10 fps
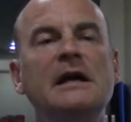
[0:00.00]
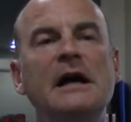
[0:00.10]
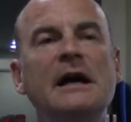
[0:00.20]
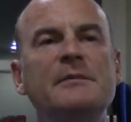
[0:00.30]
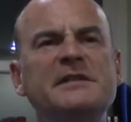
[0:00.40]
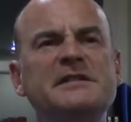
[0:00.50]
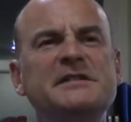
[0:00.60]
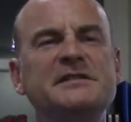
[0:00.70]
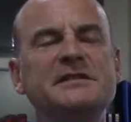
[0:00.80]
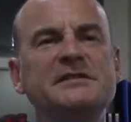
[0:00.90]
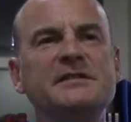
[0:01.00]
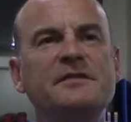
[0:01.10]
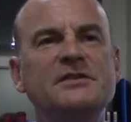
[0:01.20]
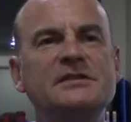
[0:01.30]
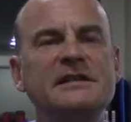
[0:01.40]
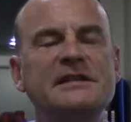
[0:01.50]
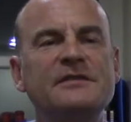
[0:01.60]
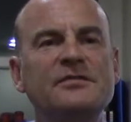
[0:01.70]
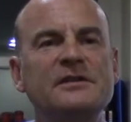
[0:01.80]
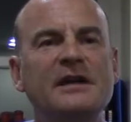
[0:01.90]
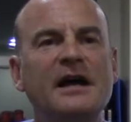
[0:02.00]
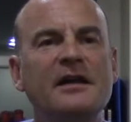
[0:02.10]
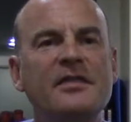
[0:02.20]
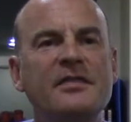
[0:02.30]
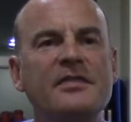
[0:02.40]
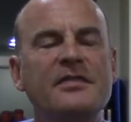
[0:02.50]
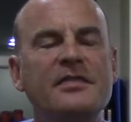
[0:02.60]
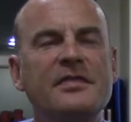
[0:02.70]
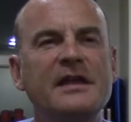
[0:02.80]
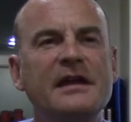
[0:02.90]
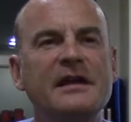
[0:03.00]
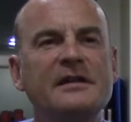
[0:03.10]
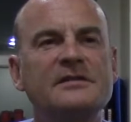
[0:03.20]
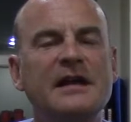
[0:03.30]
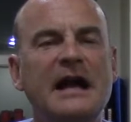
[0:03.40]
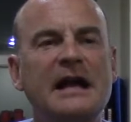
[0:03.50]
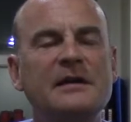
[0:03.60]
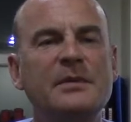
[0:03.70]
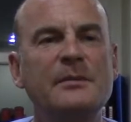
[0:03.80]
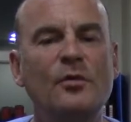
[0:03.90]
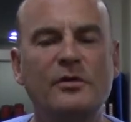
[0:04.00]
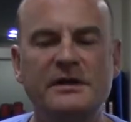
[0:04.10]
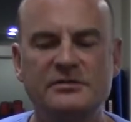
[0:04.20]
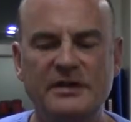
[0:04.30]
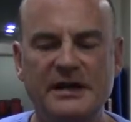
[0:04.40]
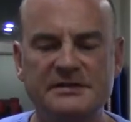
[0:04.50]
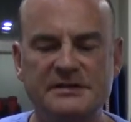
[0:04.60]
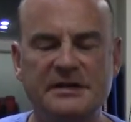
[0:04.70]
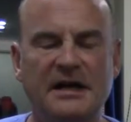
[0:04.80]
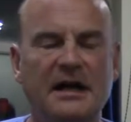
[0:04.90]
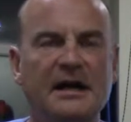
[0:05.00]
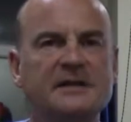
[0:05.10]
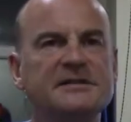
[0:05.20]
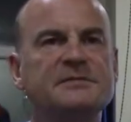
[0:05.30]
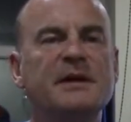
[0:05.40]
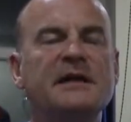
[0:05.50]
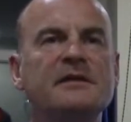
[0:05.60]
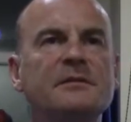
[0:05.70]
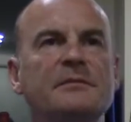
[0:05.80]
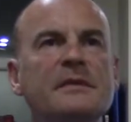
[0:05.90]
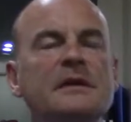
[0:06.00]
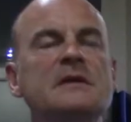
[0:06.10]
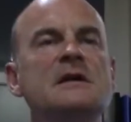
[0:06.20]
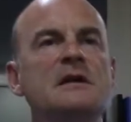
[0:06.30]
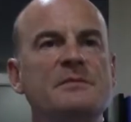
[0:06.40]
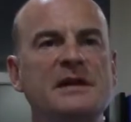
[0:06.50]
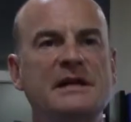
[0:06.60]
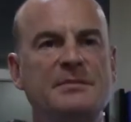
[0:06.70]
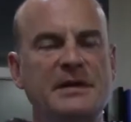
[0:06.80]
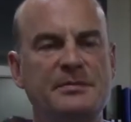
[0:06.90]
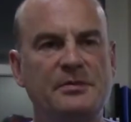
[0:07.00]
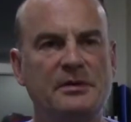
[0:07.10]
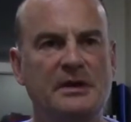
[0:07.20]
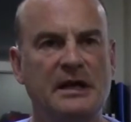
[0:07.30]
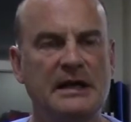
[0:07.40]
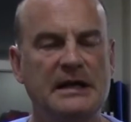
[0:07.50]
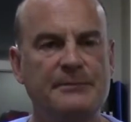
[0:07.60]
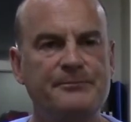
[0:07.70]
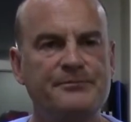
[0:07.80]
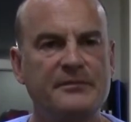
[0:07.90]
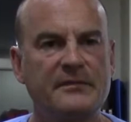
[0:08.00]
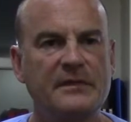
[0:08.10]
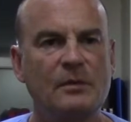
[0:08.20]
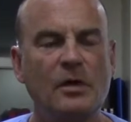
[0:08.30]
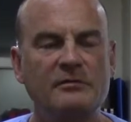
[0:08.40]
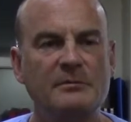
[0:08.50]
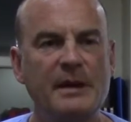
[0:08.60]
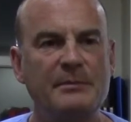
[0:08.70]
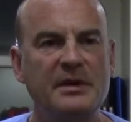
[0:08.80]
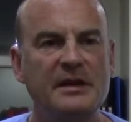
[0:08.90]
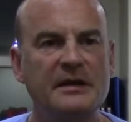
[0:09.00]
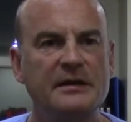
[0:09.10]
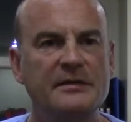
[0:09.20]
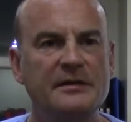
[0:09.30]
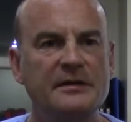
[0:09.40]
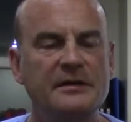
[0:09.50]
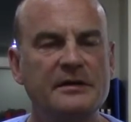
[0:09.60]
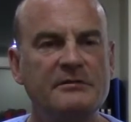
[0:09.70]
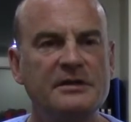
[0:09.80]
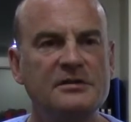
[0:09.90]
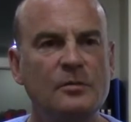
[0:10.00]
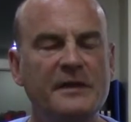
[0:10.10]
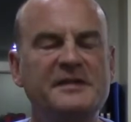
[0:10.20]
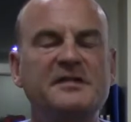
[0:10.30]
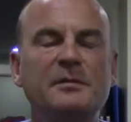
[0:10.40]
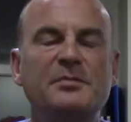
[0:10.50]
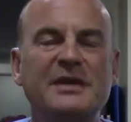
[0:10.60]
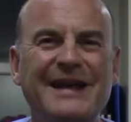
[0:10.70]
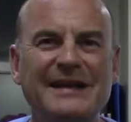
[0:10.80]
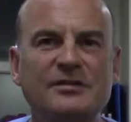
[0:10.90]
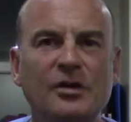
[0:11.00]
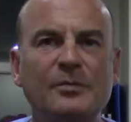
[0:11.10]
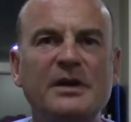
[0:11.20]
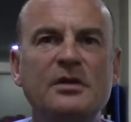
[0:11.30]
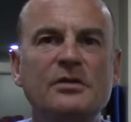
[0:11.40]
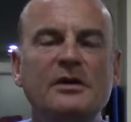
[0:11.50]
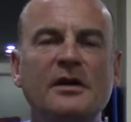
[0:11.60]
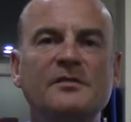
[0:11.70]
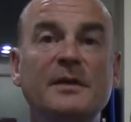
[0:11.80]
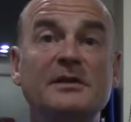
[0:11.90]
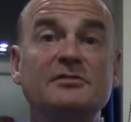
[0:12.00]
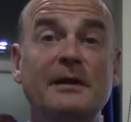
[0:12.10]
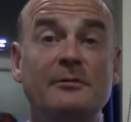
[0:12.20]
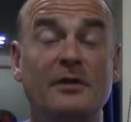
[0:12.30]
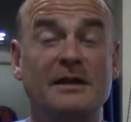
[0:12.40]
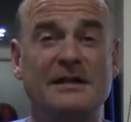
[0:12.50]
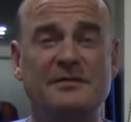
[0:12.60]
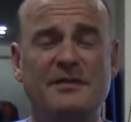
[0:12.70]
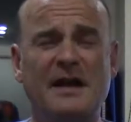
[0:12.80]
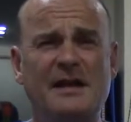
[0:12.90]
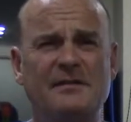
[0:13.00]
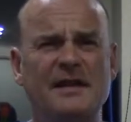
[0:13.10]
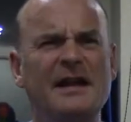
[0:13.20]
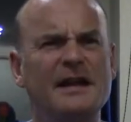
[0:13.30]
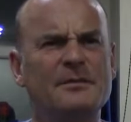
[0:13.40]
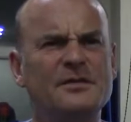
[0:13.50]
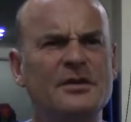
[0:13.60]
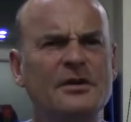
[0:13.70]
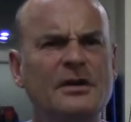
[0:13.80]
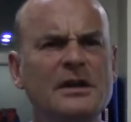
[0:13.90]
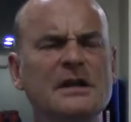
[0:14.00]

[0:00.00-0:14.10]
This is sufficiently different, I think, to add a bit more interest, and I suspect that many people won't remember the original one. This is the Prieto Picudo, Spanish grape variety, fairly obscure.